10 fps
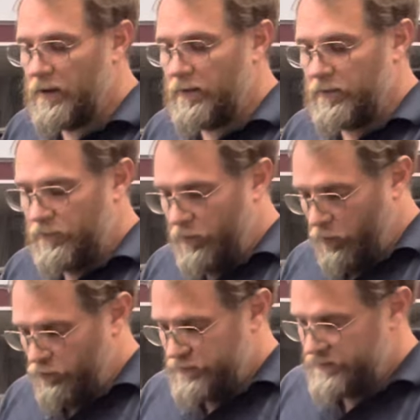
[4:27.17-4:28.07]

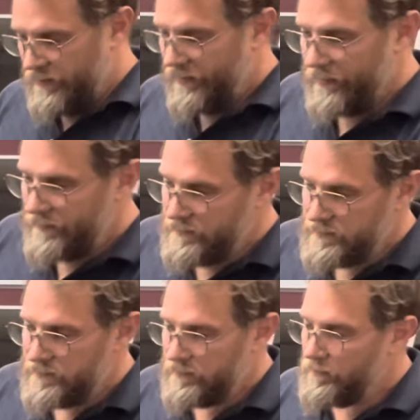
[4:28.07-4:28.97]
Those
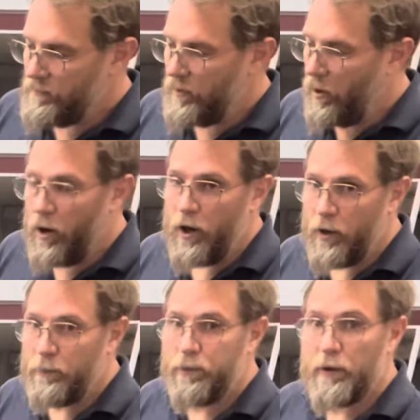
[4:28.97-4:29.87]
things
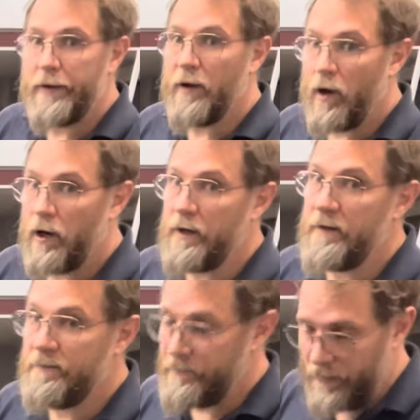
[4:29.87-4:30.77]
are pretty hard
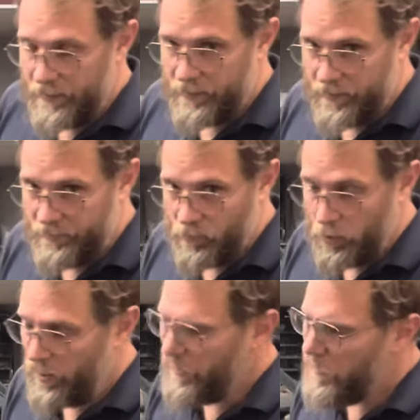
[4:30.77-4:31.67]
to find
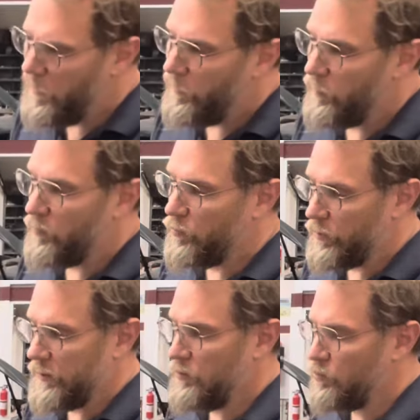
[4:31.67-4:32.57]
anymore. They're
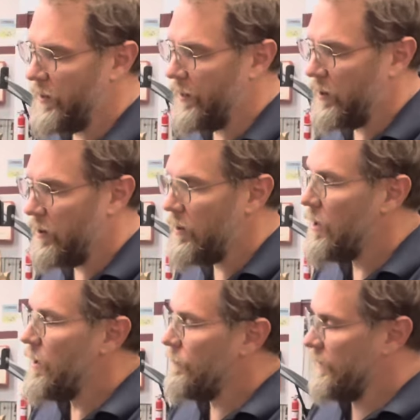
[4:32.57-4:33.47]
really rare
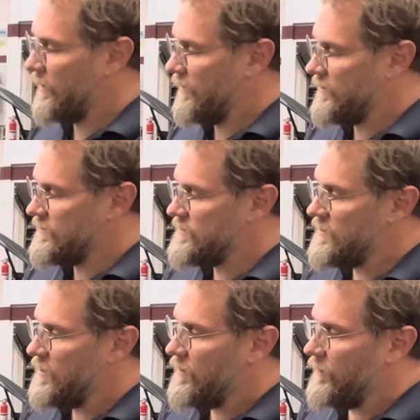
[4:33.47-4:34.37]
because
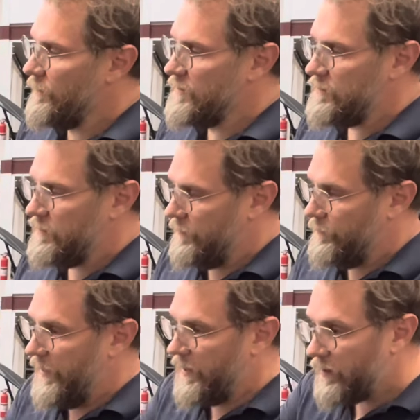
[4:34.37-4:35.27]
the
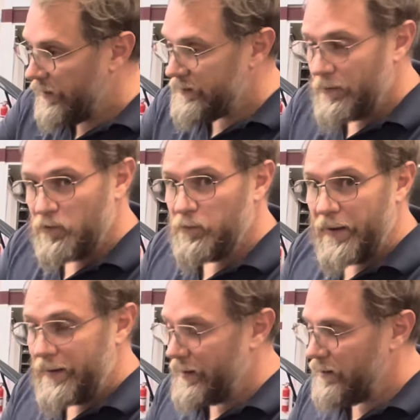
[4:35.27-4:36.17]
bake light that it was
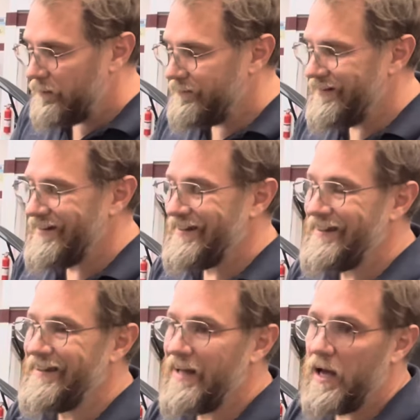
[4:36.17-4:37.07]
made out of did
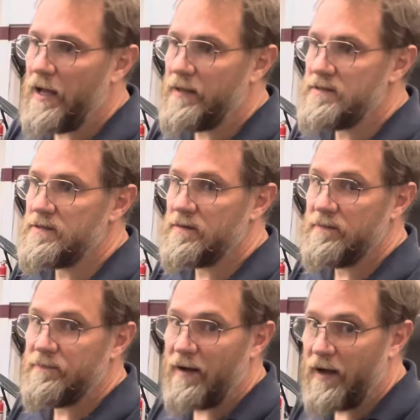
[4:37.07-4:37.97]
not
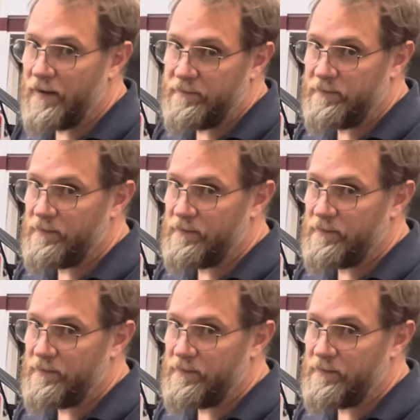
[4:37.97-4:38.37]
survive